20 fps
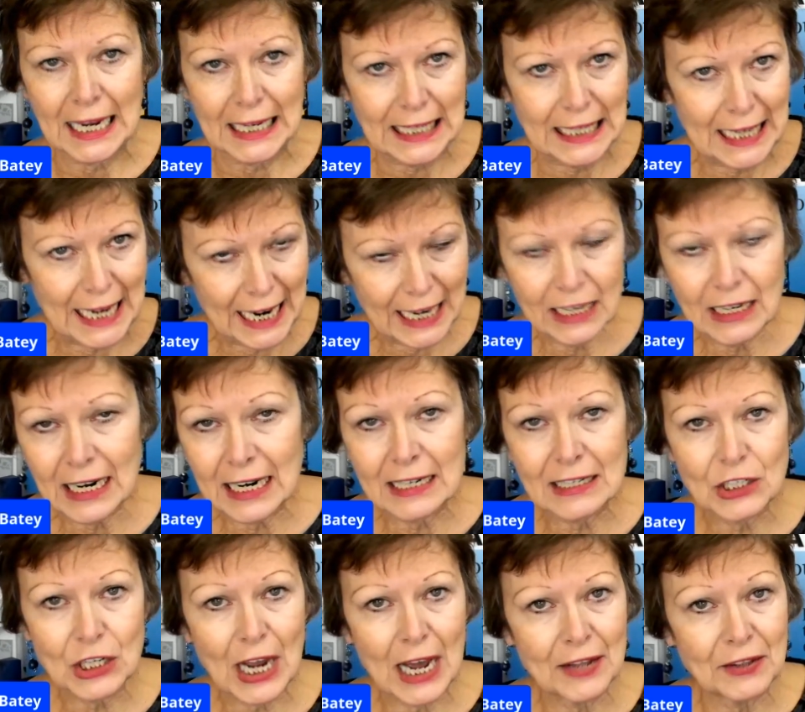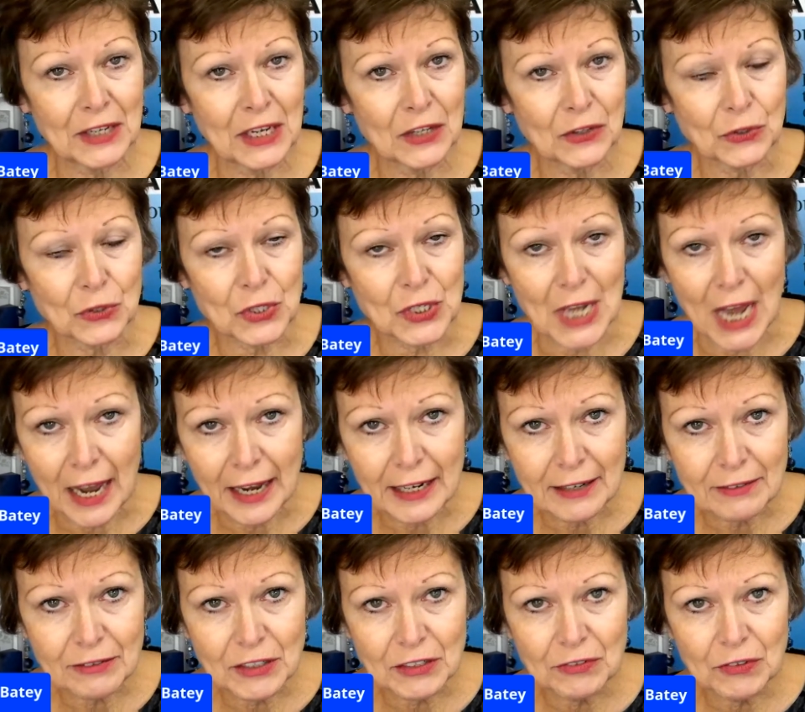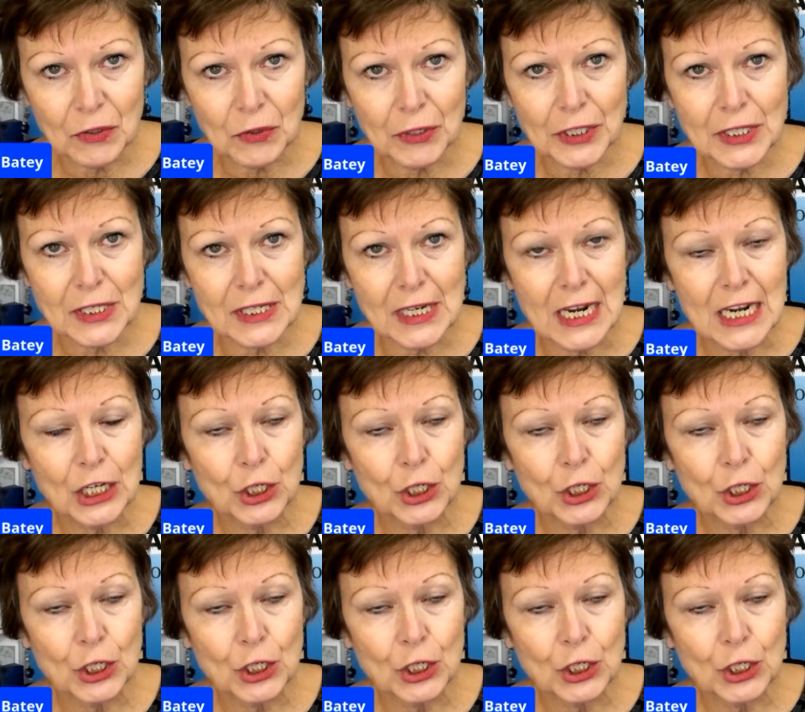get on the other side of divorce,